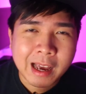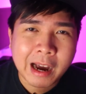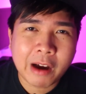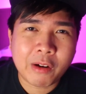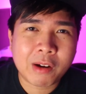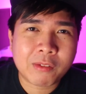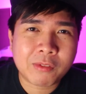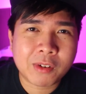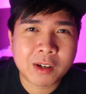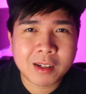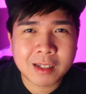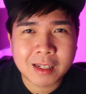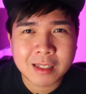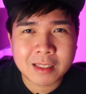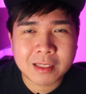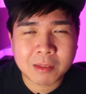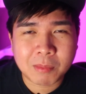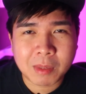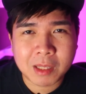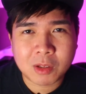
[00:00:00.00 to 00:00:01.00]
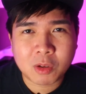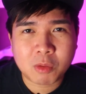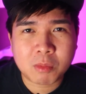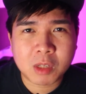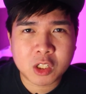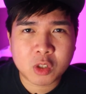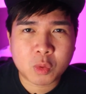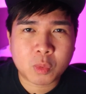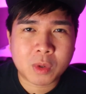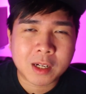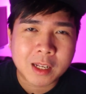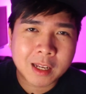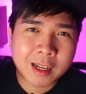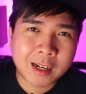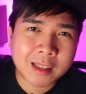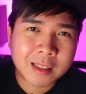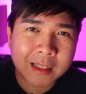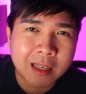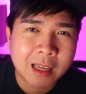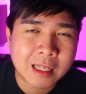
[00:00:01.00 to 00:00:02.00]
However, that's a bit too much work and
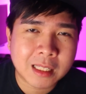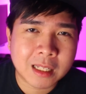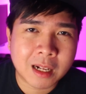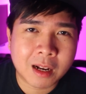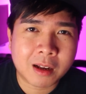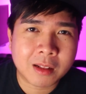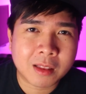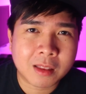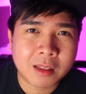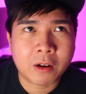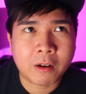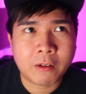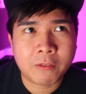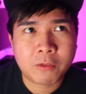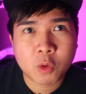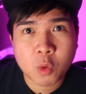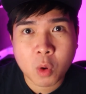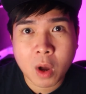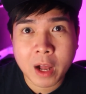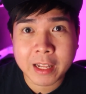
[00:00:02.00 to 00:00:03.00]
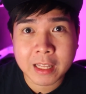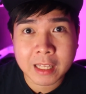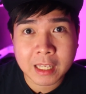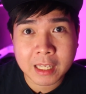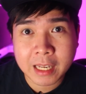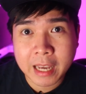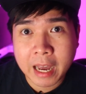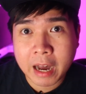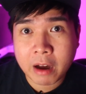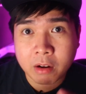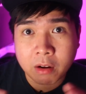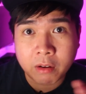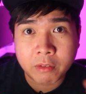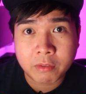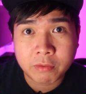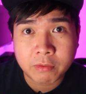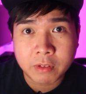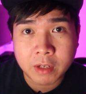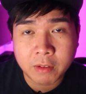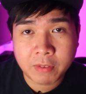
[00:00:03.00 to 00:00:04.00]
it takes a lot of quality out
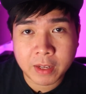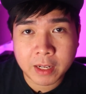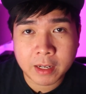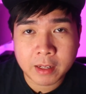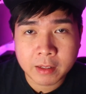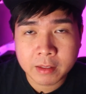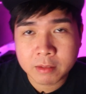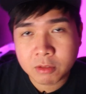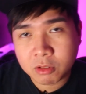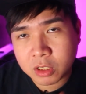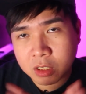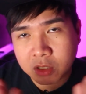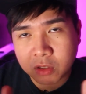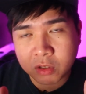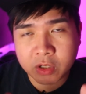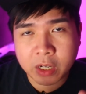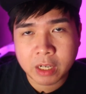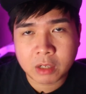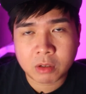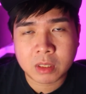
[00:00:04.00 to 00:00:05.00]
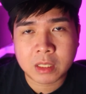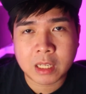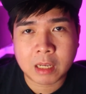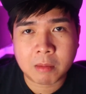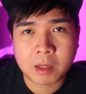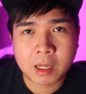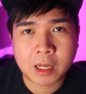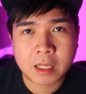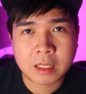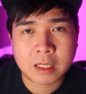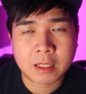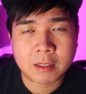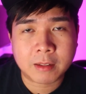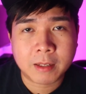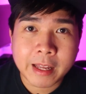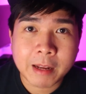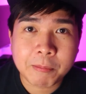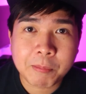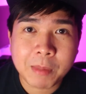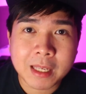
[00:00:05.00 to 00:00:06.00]
of the vid, just trying to stabilize it.
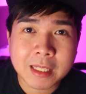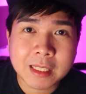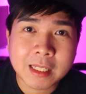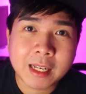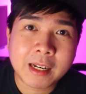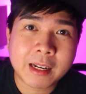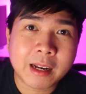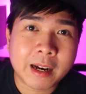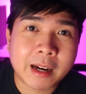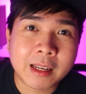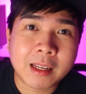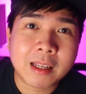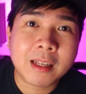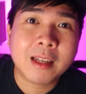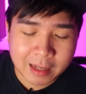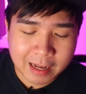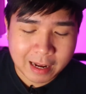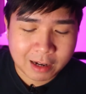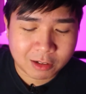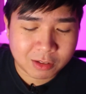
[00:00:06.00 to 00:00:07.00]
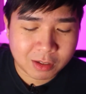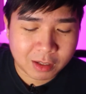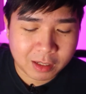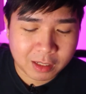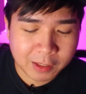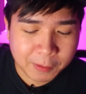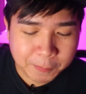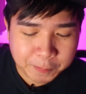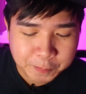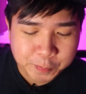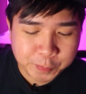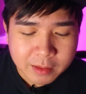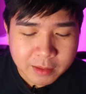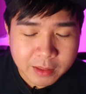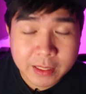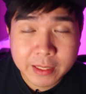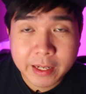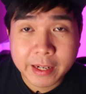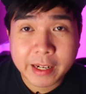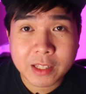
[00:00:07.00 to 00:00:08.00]
That being said, I actually
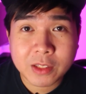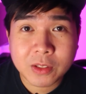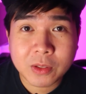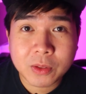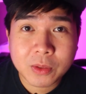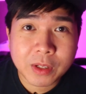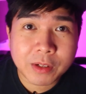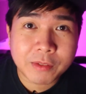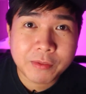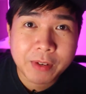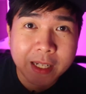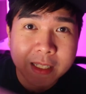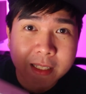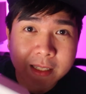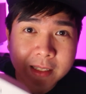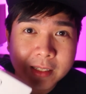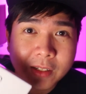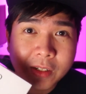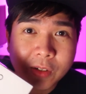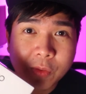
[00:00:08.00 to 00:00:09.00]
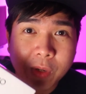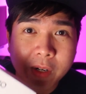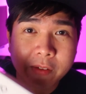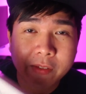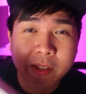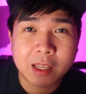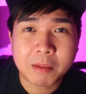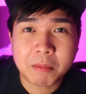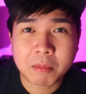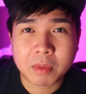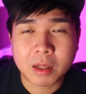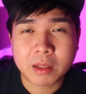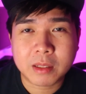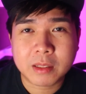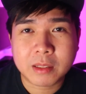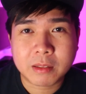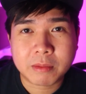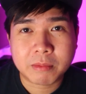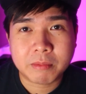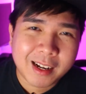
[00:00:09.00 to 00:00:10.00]
decided to invest in one of the
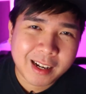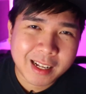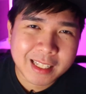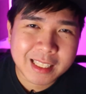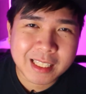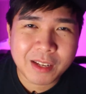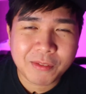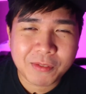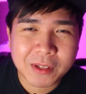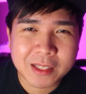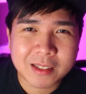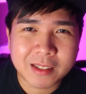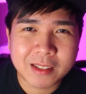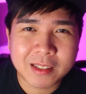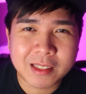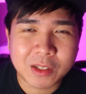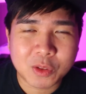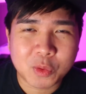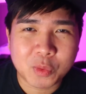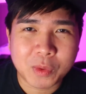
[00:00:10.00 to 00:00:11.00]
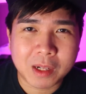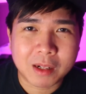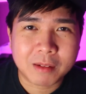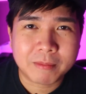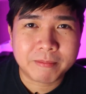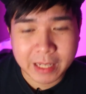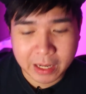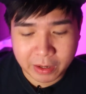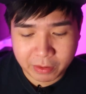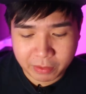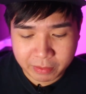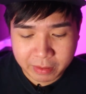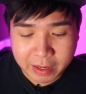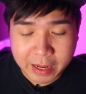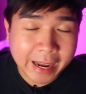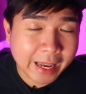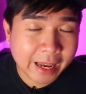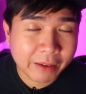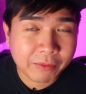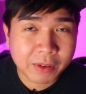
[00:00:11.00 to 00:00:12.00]
gimbals. Let's see if it turns out well. Now,
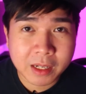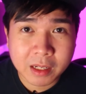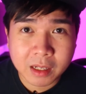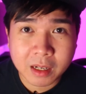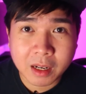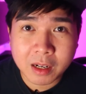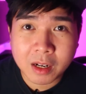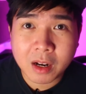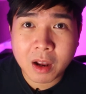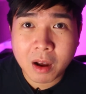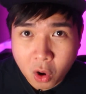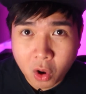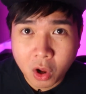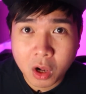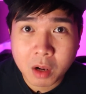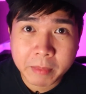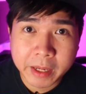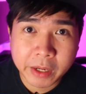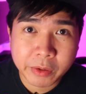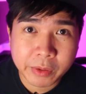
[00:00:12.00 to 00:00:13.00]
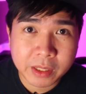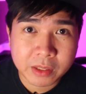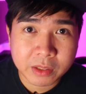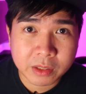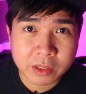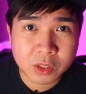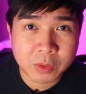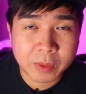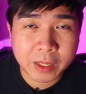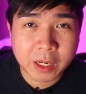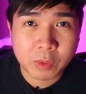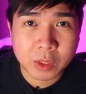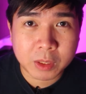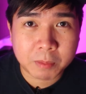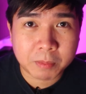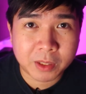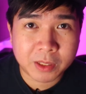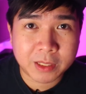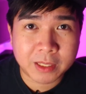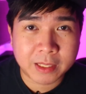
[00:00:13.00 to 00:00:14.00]
I haven't done all my research when I was
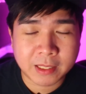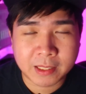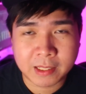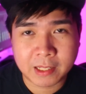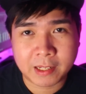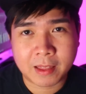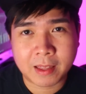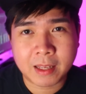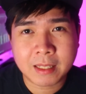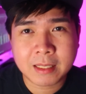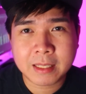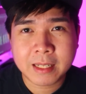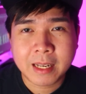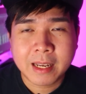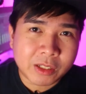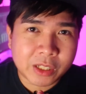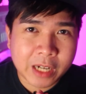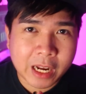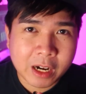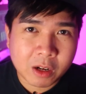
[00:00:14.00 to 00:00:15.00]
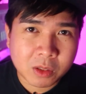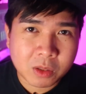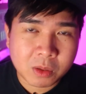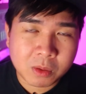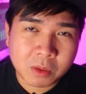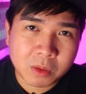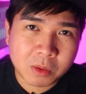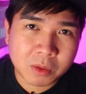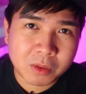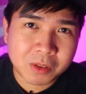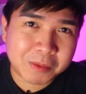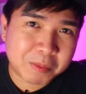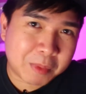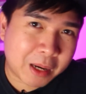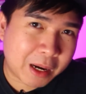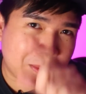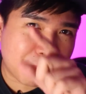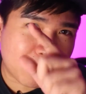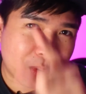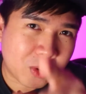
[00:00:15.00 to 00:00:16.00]
purchasing this. Shout out to
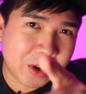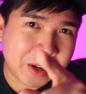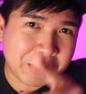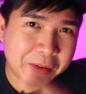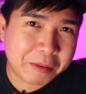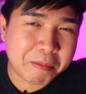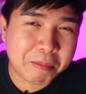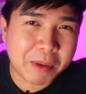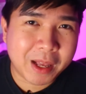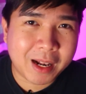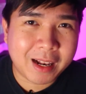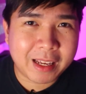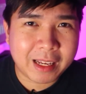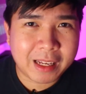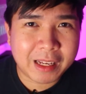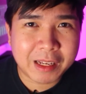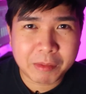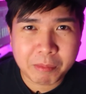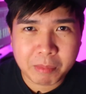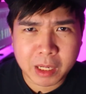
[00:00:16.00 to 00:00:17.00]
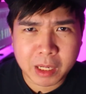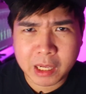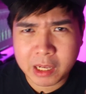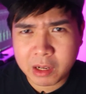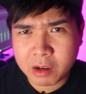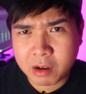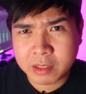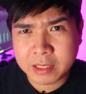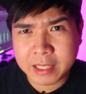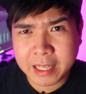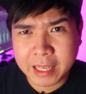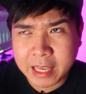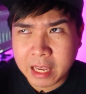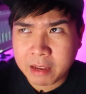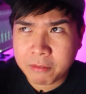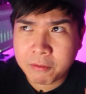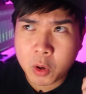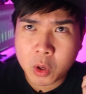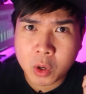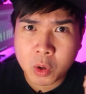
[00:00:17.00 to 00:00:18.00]
my boy Billy on
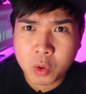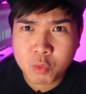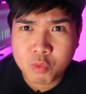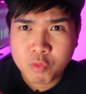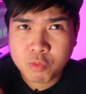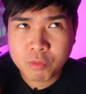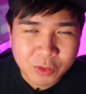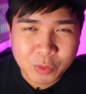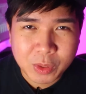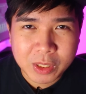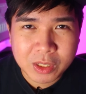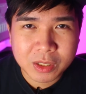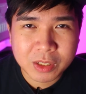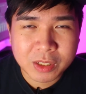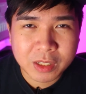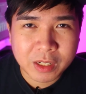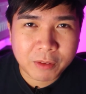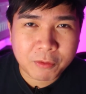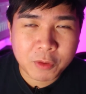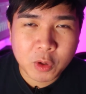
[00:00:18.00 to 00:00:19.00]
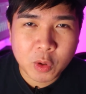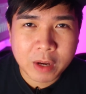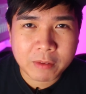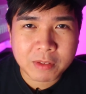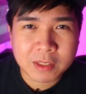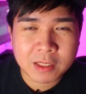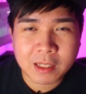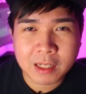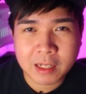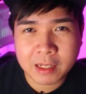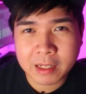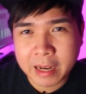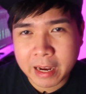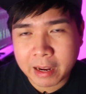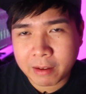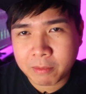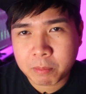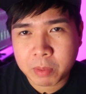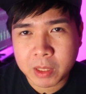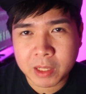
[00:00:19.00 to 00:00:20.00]
TK Foto, which if you have seen,
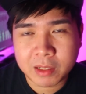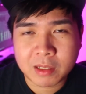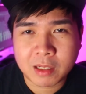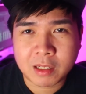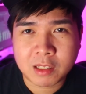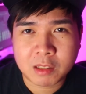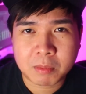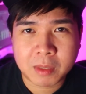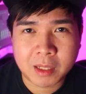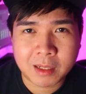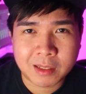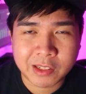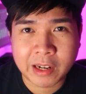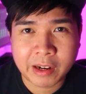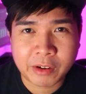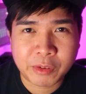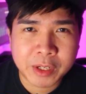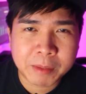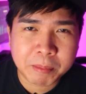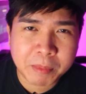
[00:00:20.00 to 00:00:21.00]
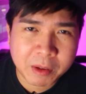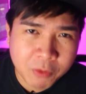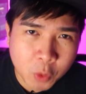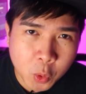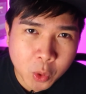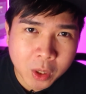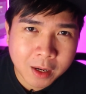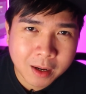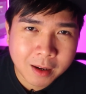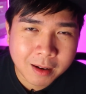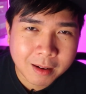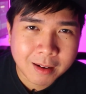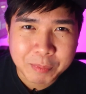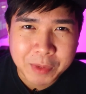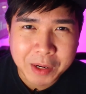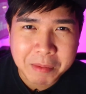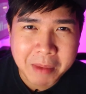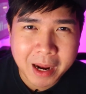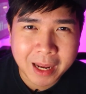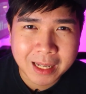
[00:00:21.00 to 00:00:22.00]
I've purchased my Siren before,
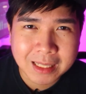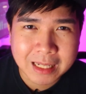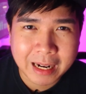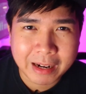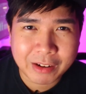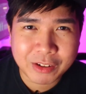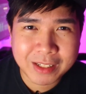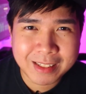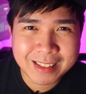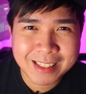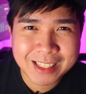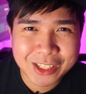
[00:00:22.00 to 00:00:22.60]
my mic Siren.